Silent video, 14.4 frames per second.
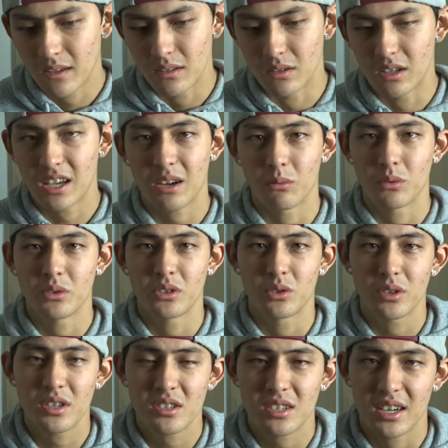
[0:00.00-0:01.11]
you can't really
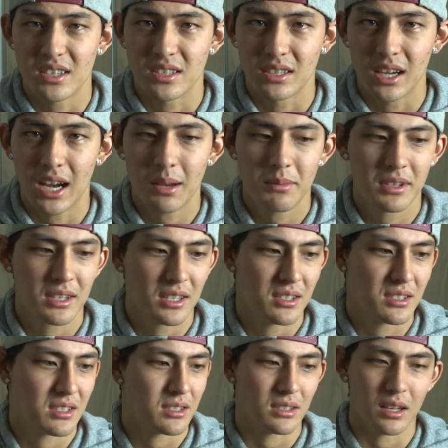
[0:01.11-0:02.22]
criticize the guy,
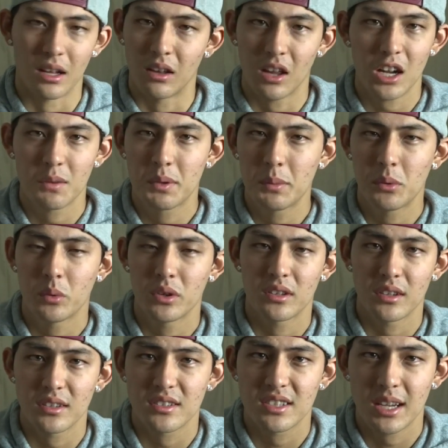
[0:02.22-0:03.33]
because a lot of people would have
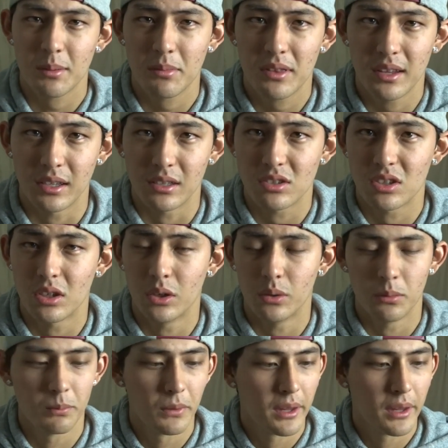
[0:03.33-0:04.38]
done the same thing. So